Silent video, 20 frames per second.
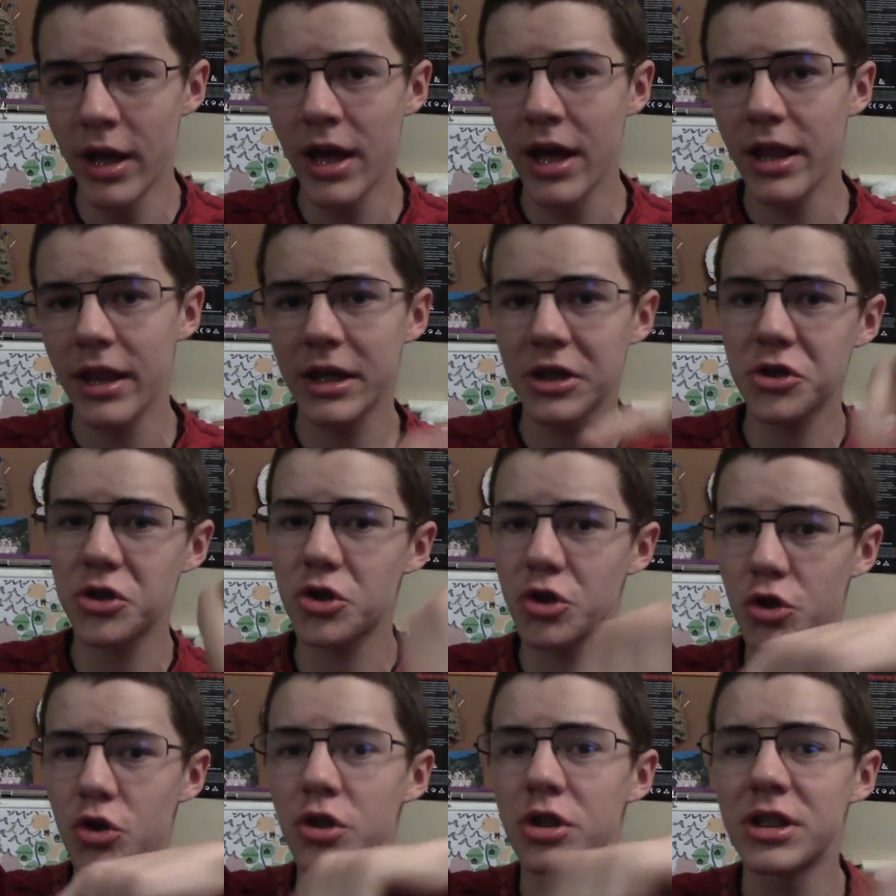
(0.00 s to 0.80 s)
They just
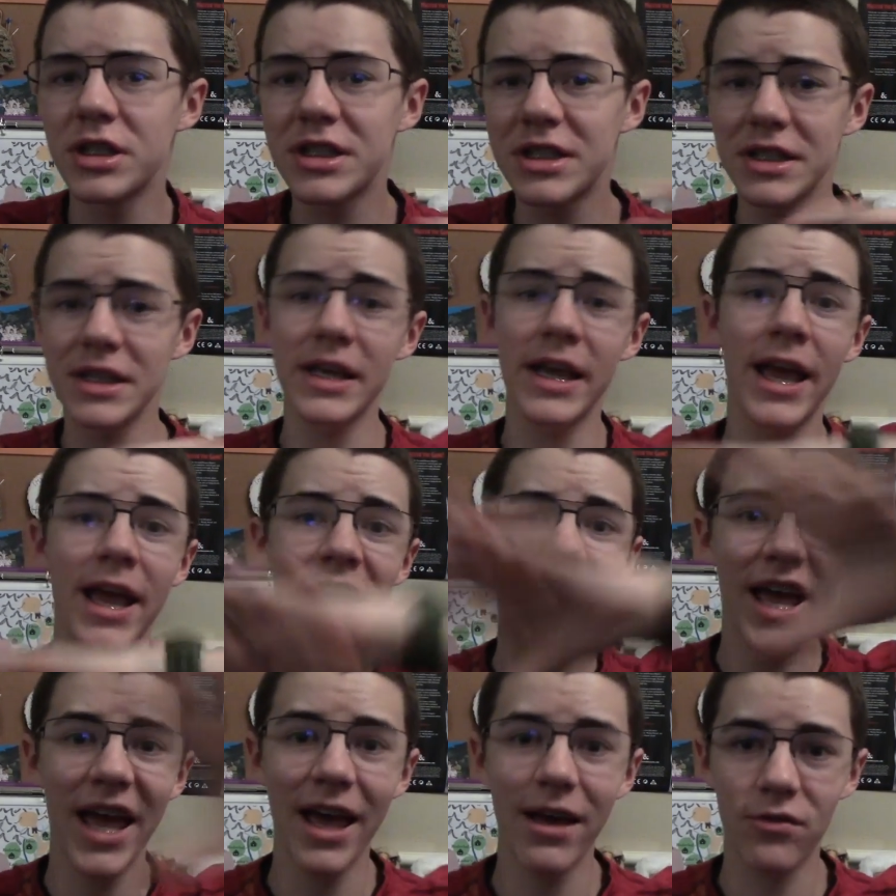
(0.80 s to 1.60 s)
couldn't see
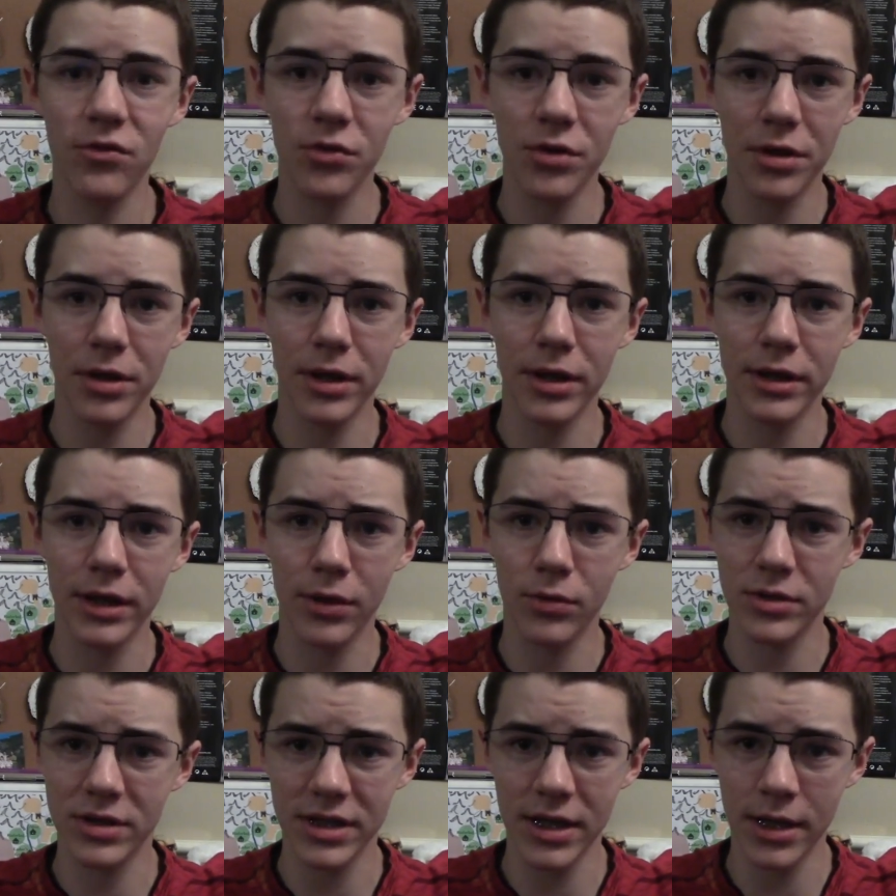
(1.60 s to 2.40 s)
everything that
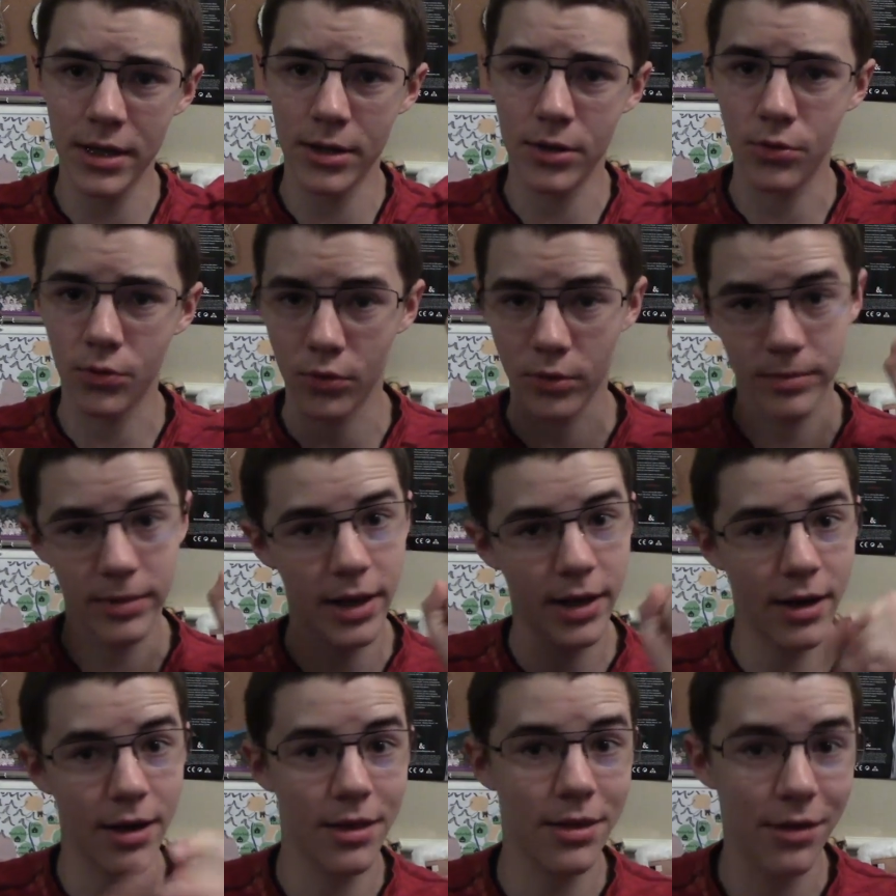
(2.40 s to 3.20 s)
was in the room.
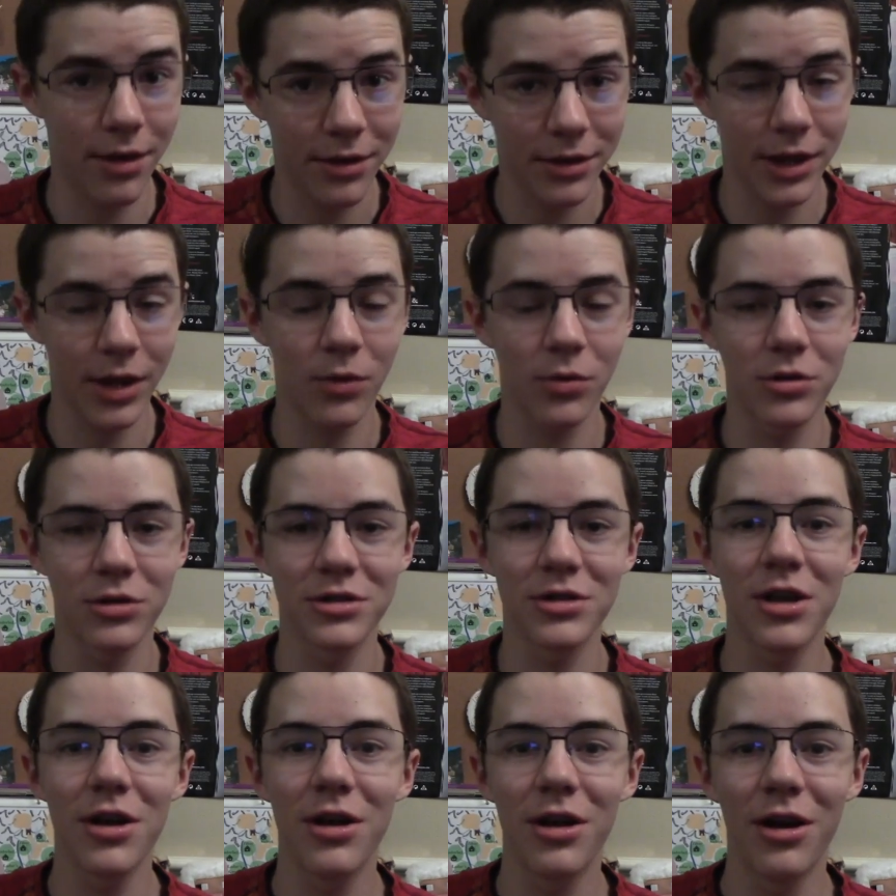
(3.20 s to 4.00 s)
And I thought that was
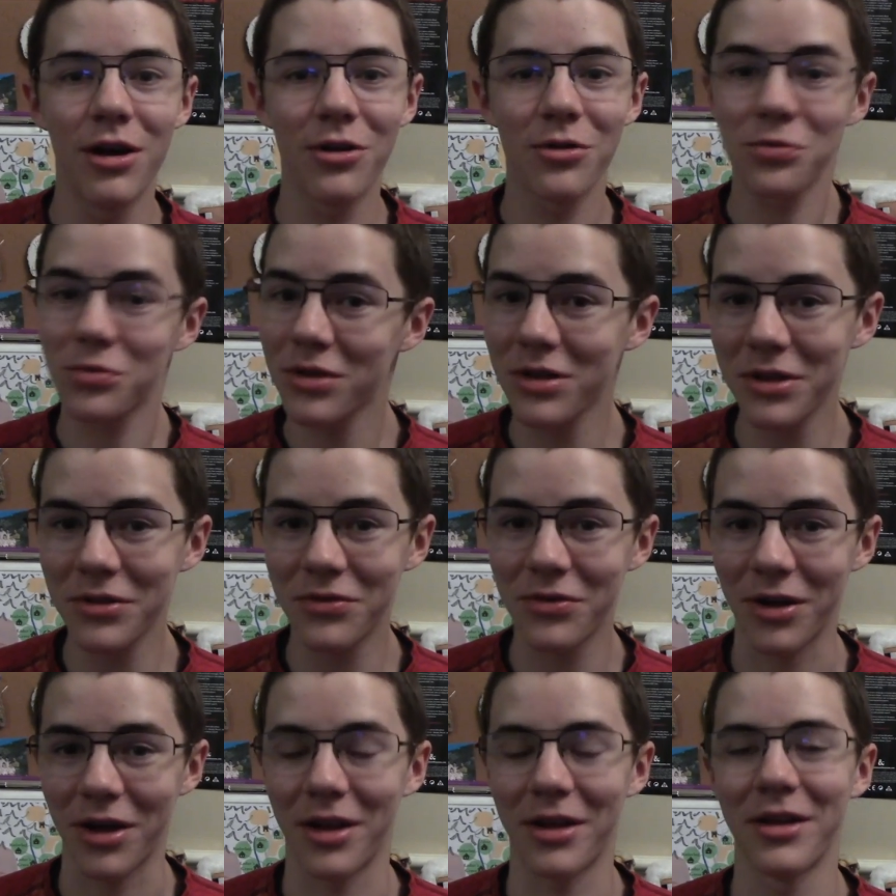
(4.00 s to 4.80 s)
really
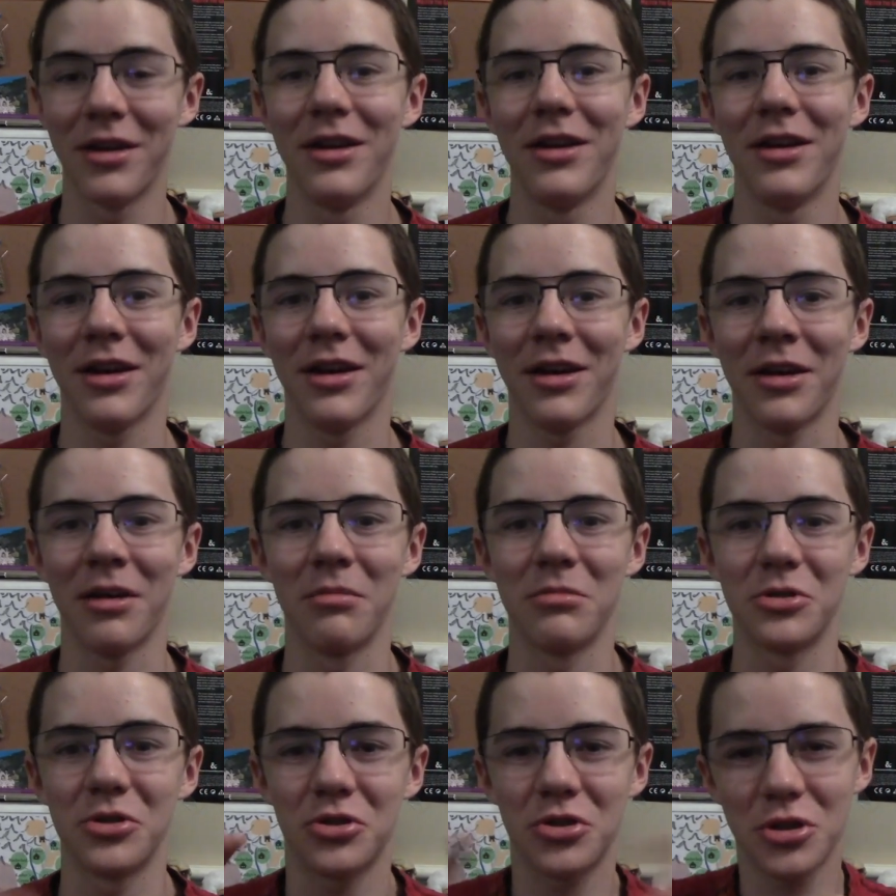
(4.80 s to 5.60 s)
fun,
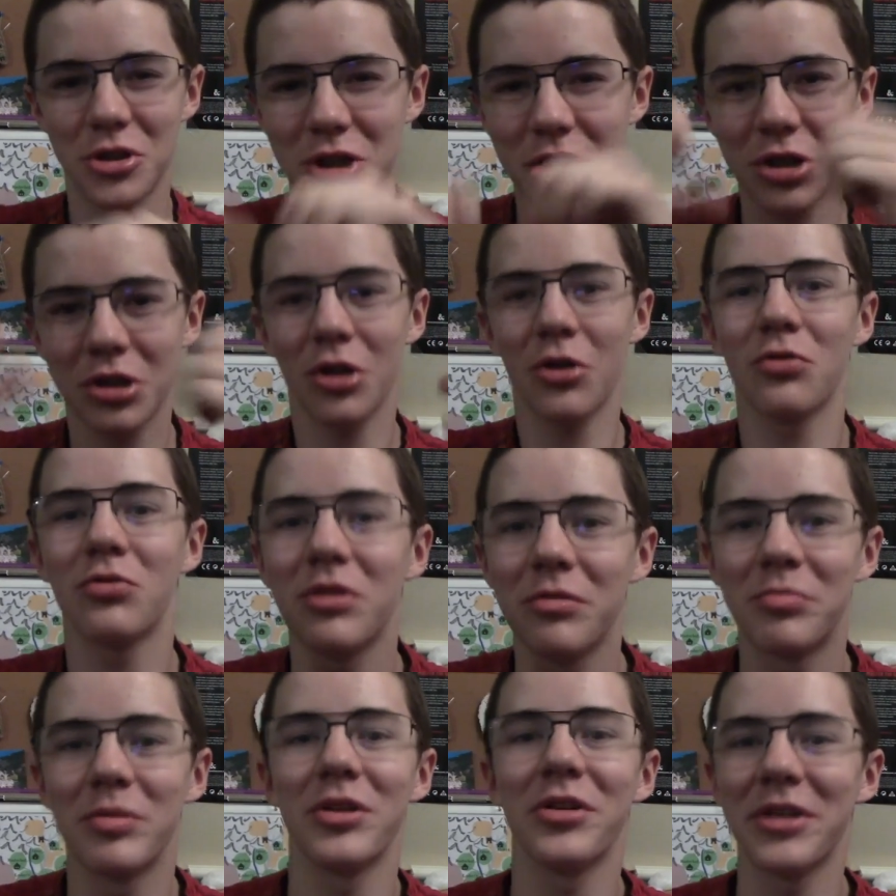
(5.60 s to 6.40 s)
just slowly
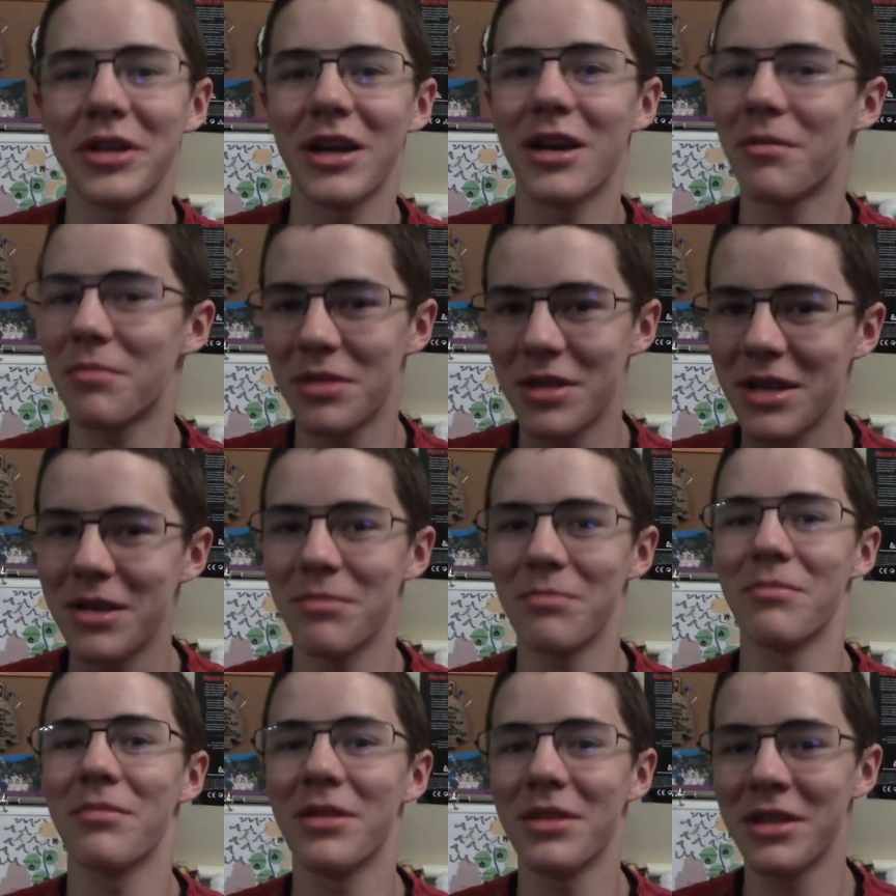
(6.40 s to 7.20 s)
building up
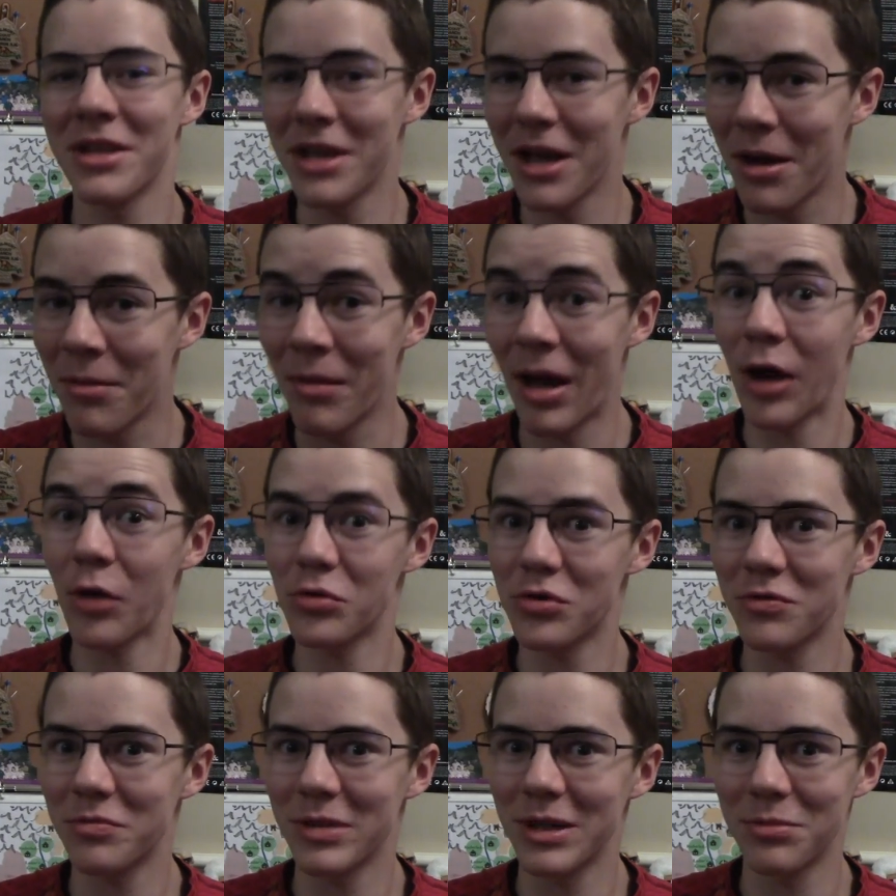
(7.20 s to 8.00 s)
the amount
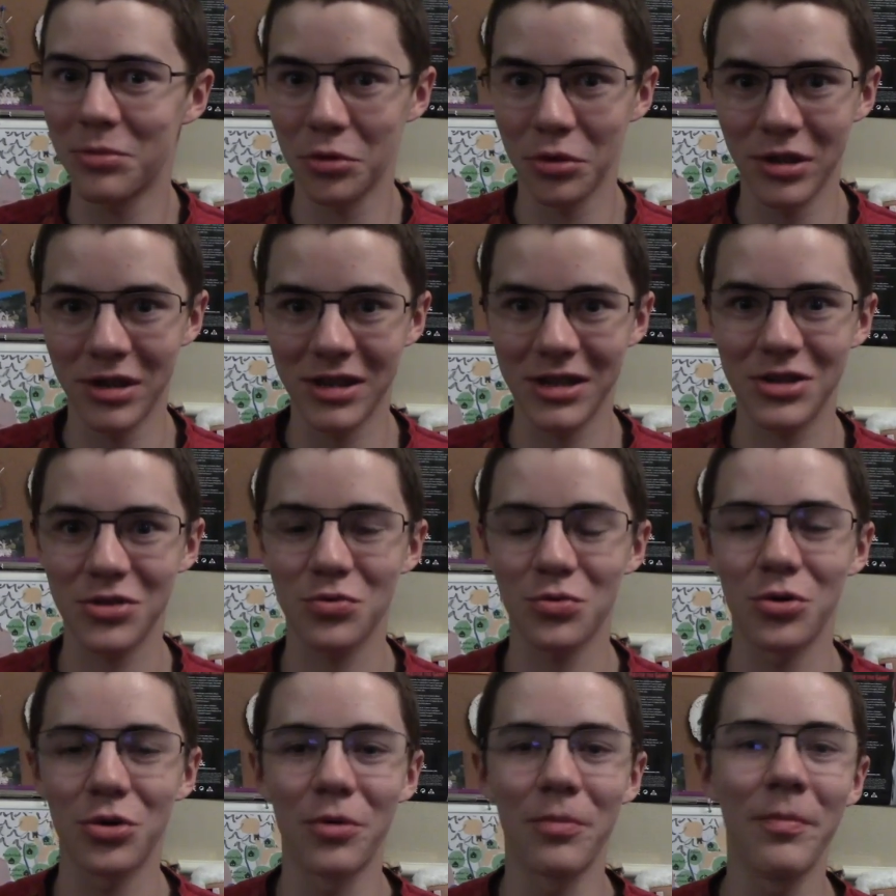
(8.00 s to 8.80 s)
of people in this
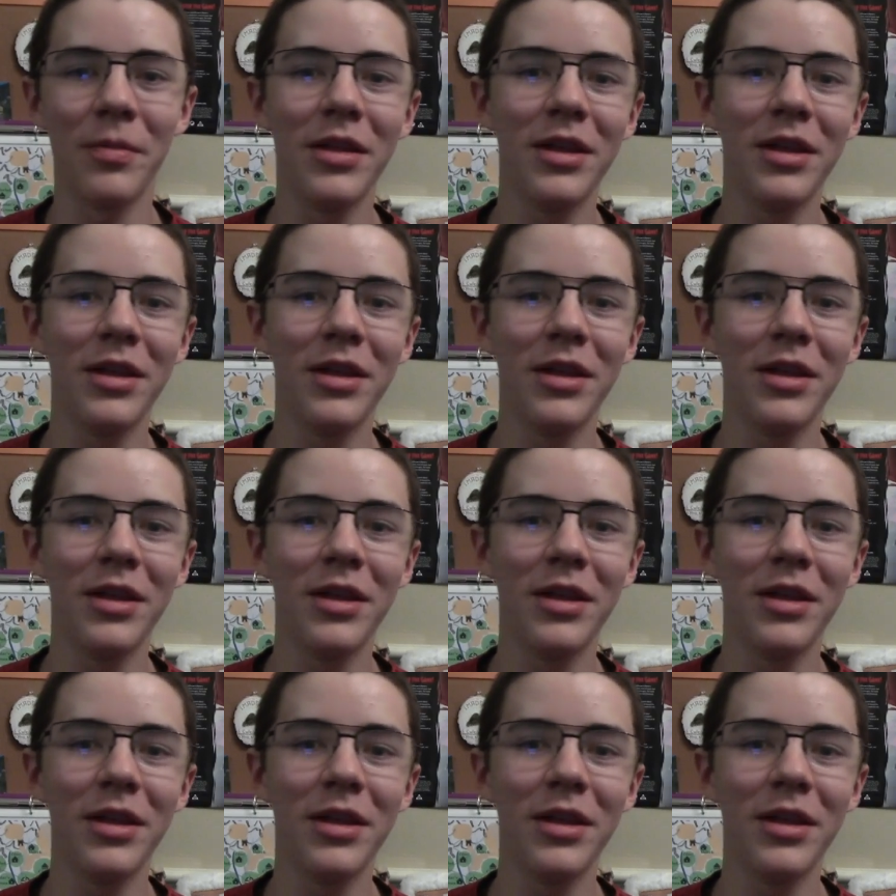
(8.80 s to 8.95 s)
room.